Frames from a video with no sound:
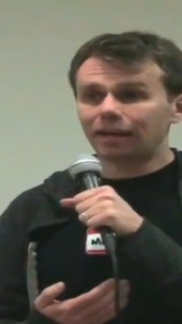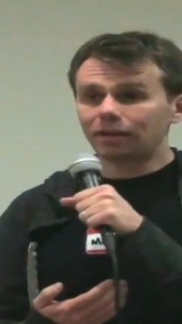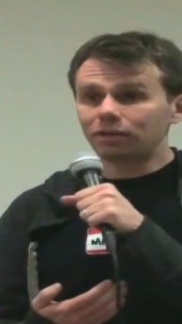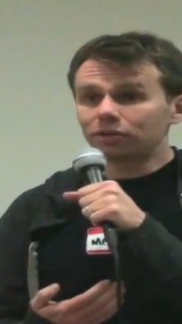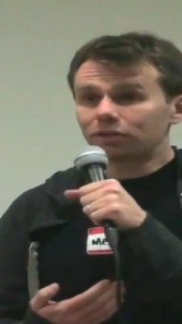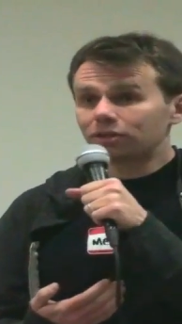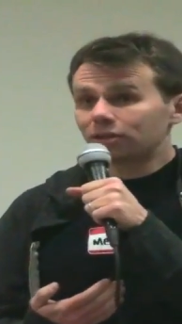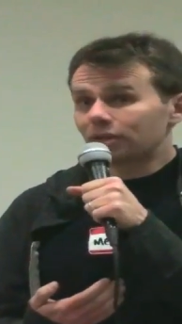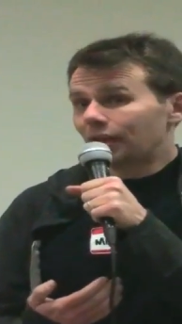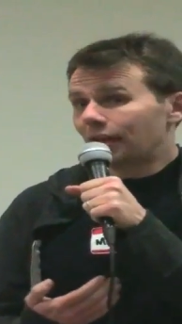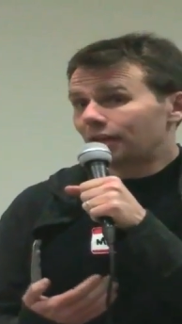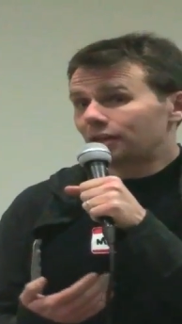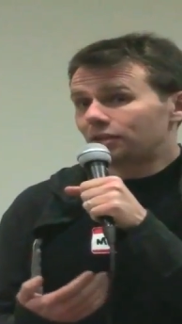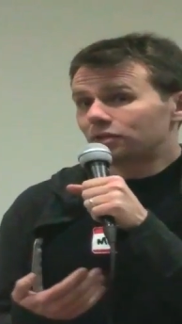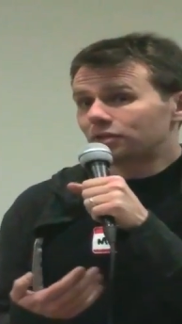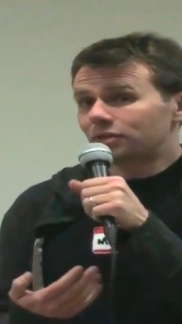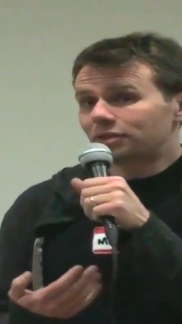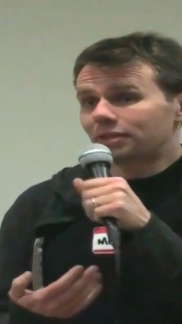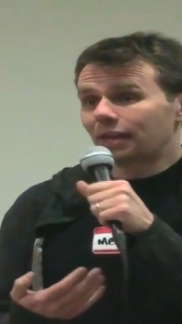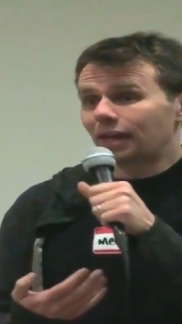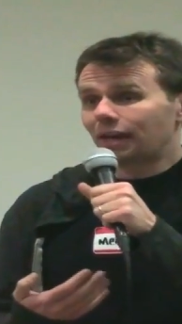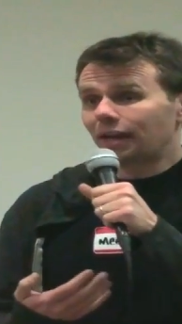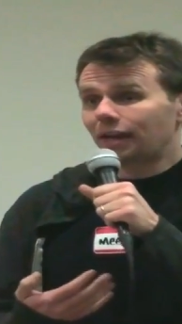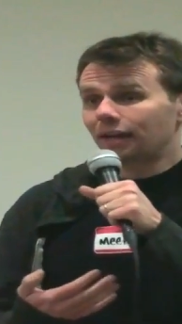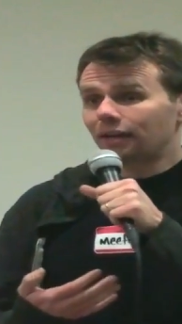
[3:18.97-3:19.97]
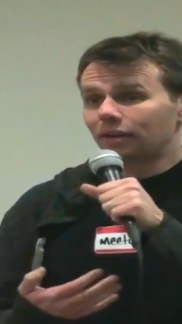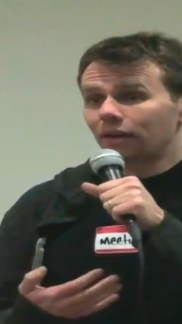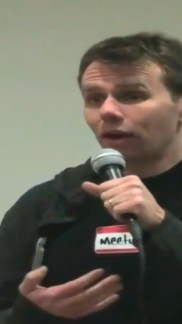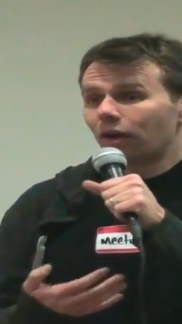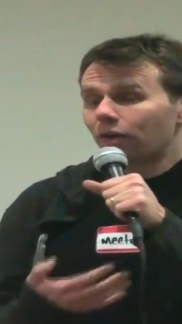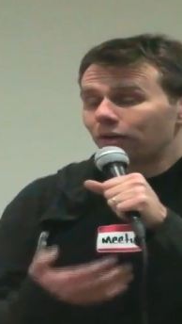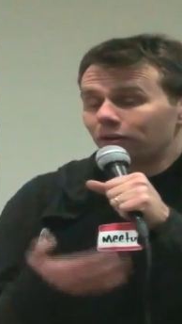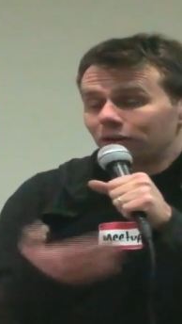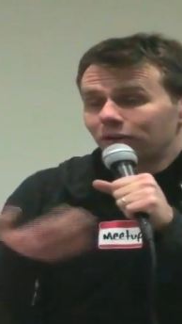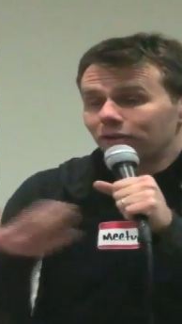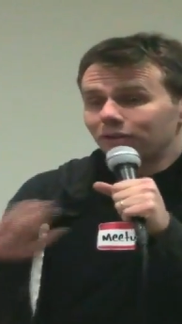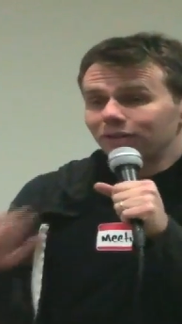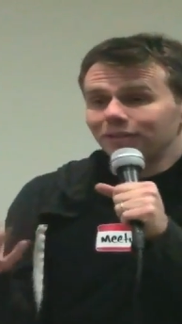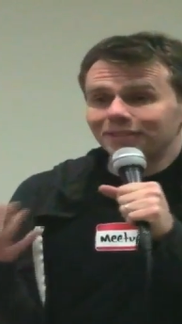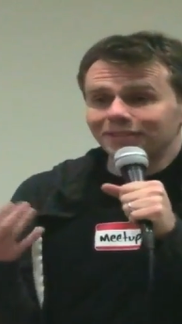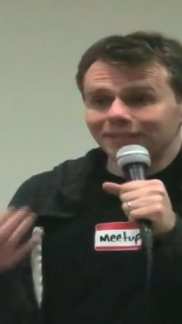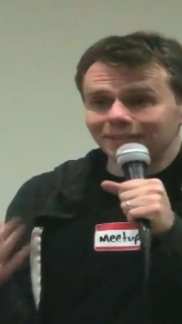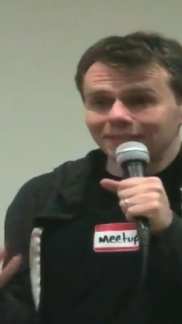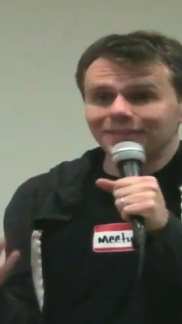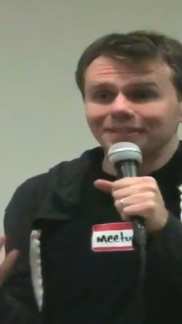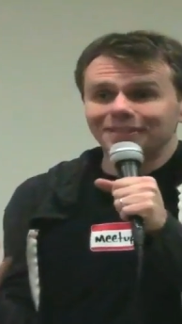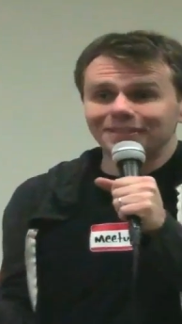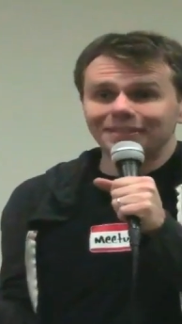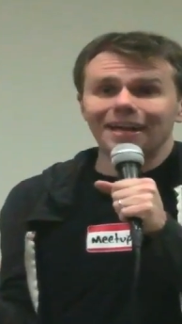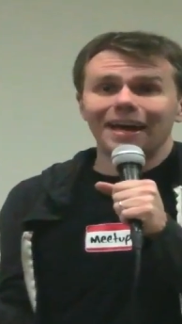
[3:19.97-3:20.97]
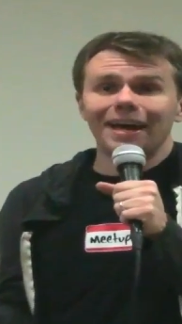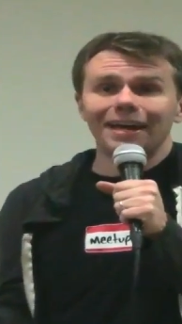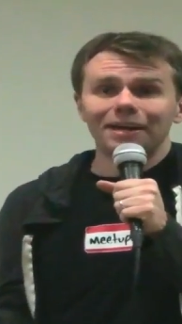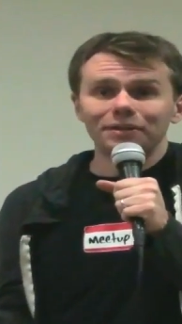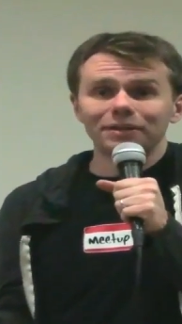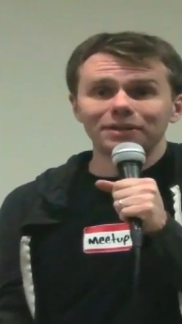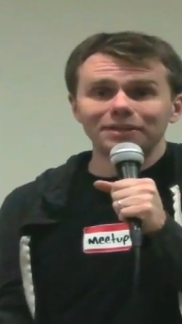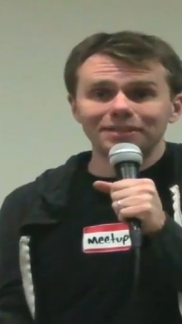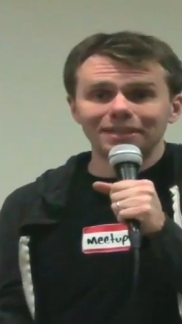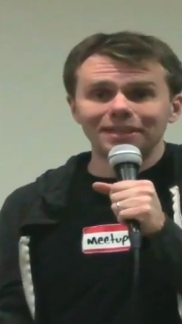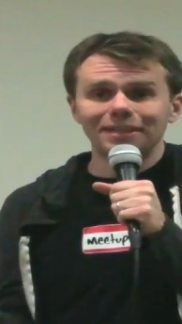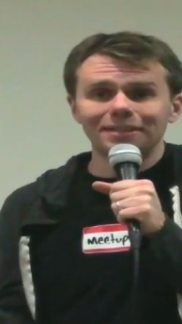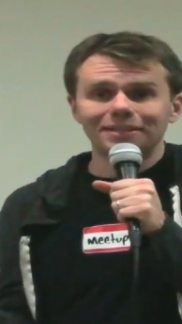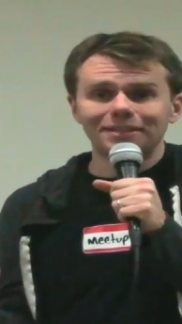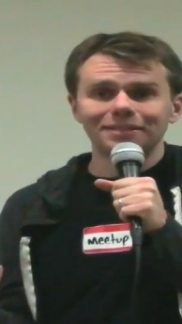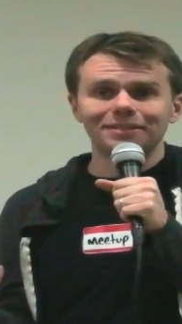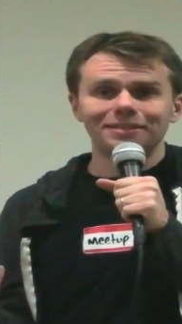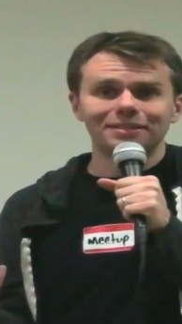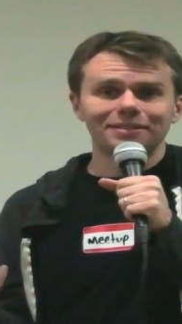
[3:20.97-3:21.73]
you say, no, this has got to exist,